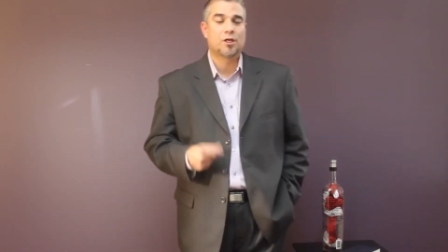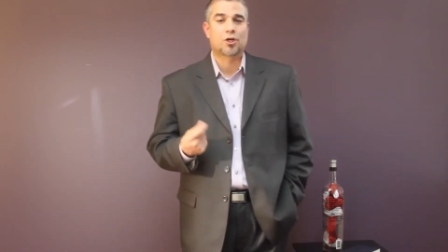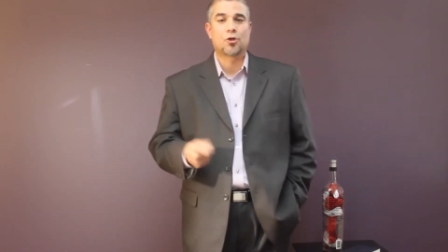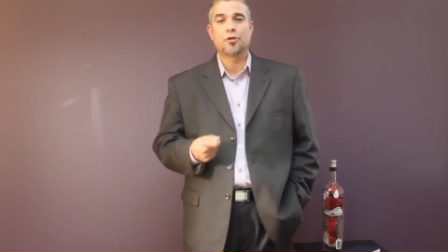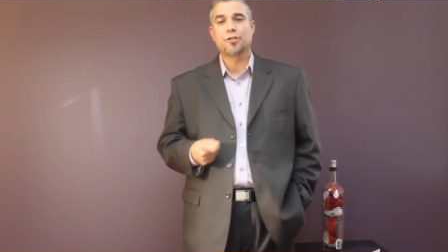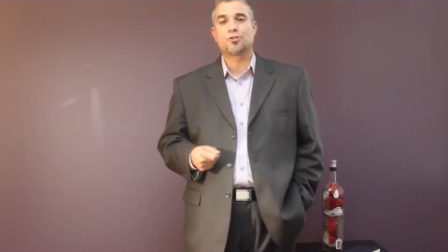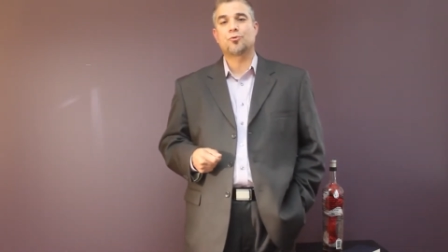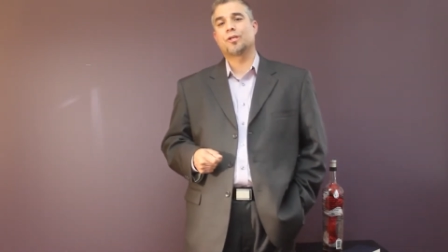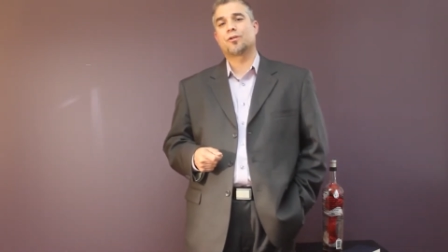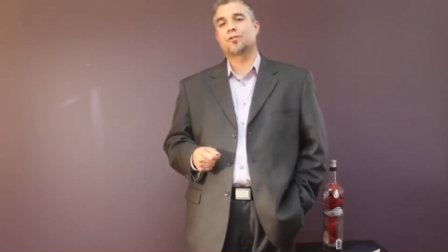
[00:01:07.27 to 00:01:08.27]
A current
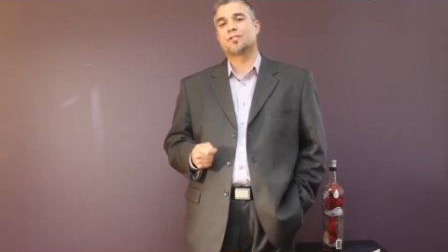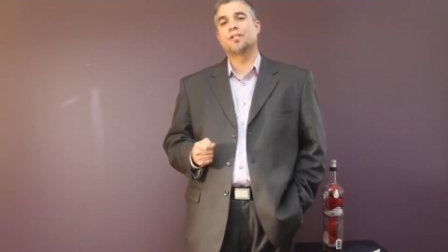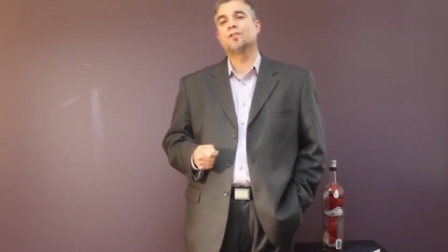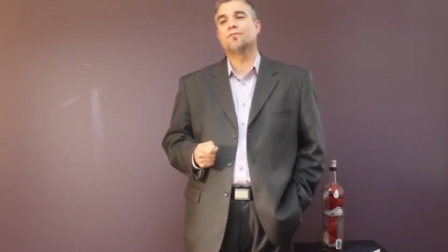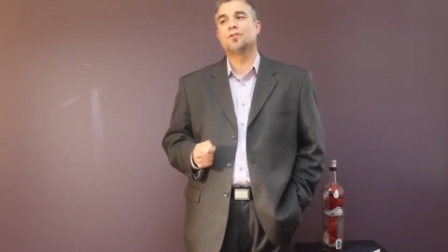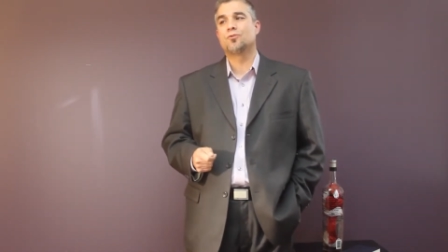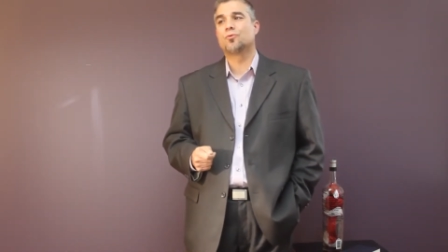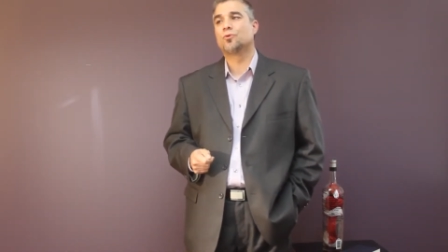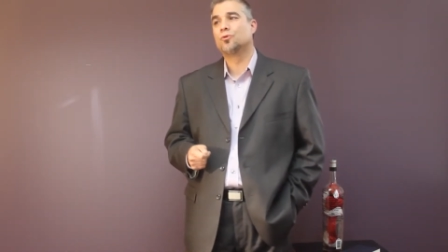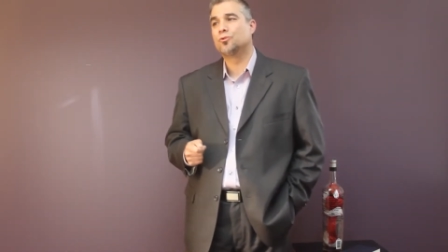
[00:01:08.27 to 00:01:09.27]
drinker is an
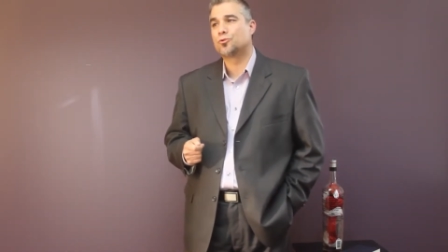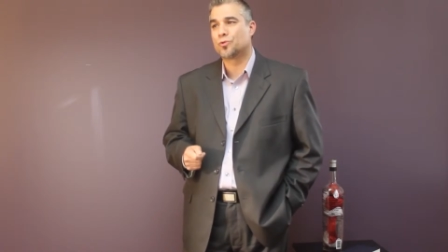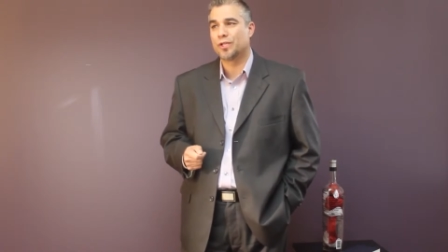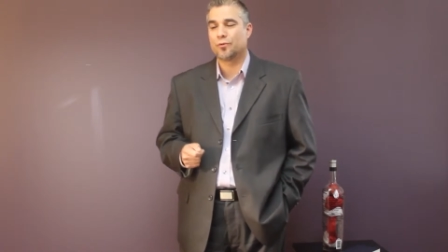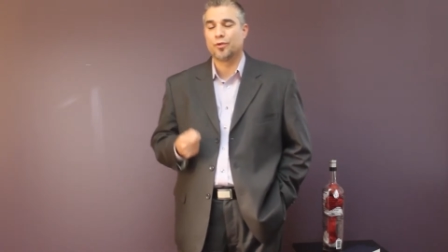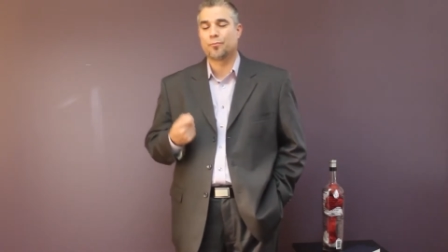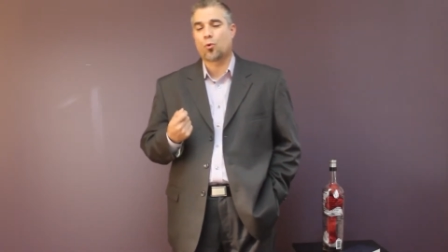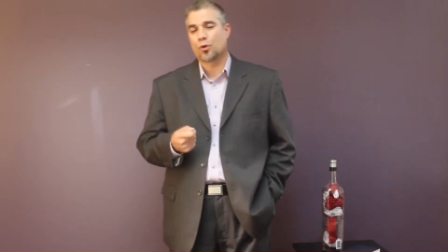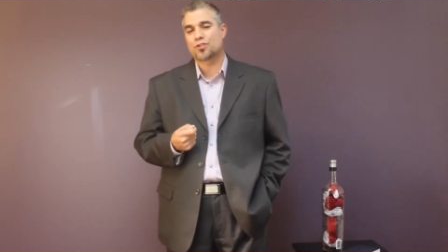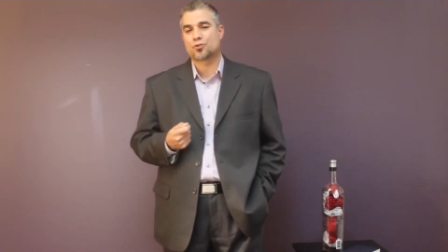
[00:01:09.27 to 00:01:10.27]
individual who
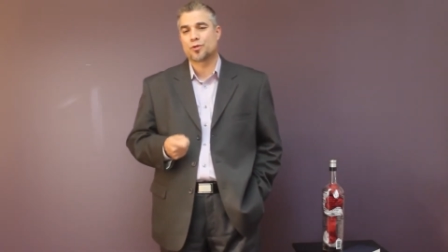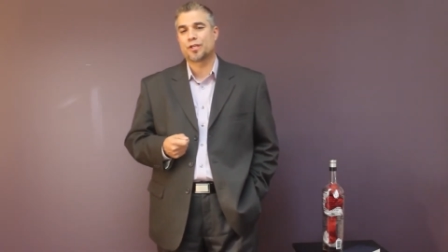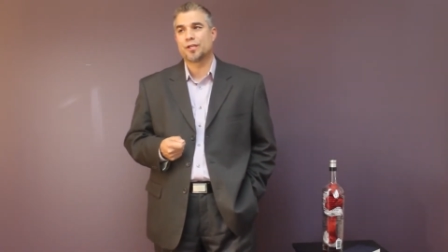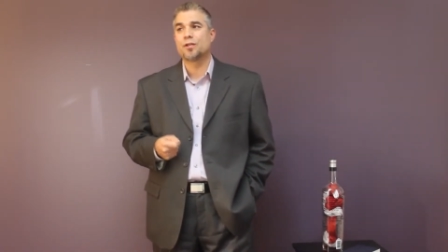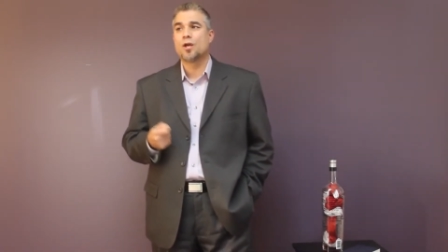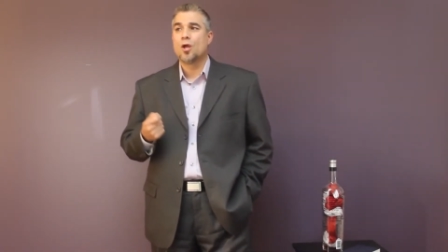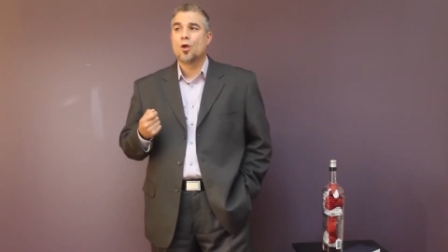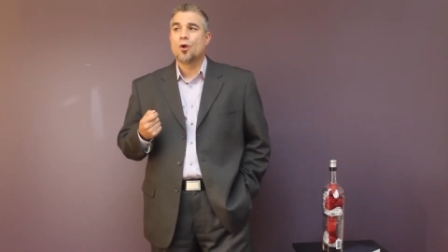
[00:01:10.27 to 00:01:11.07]
reports drinking